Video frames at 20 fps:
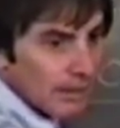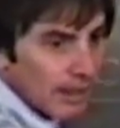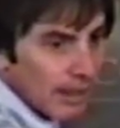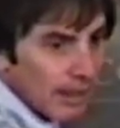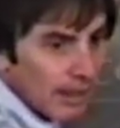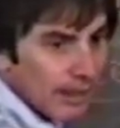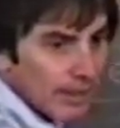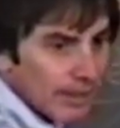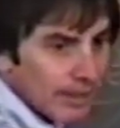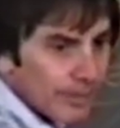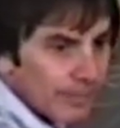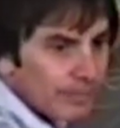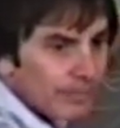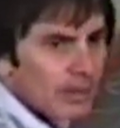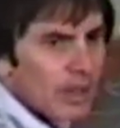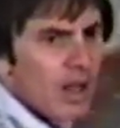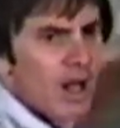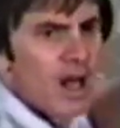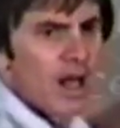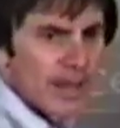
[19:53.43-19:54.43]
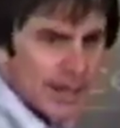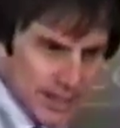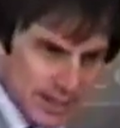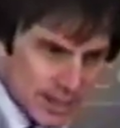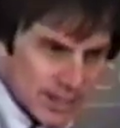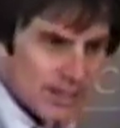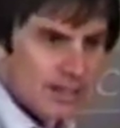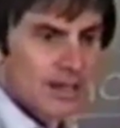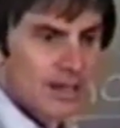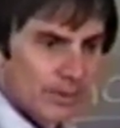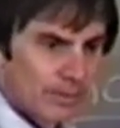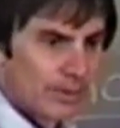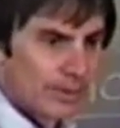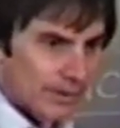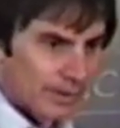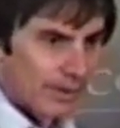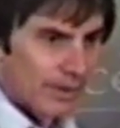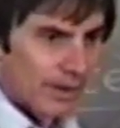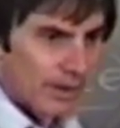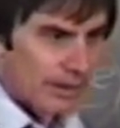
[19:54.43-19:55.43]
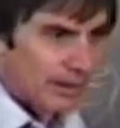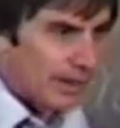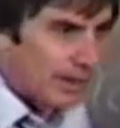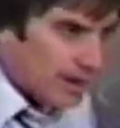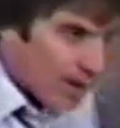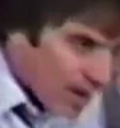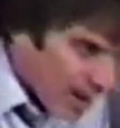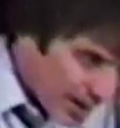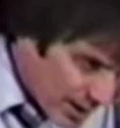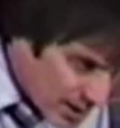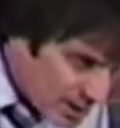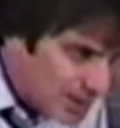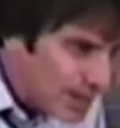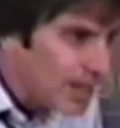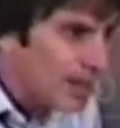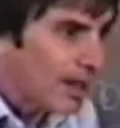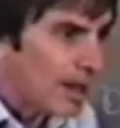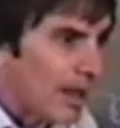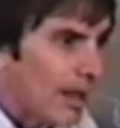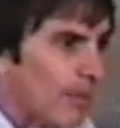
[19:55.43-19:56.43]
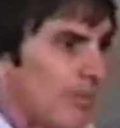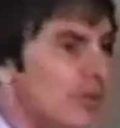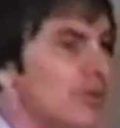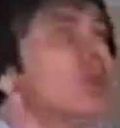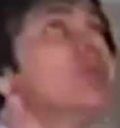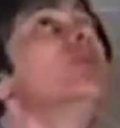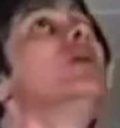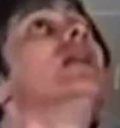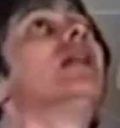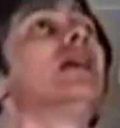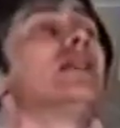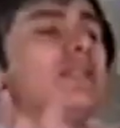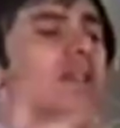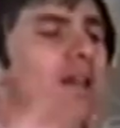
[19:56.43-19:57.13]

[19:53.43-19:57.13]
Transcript: um, honesty with God, that honesty comes, you realize,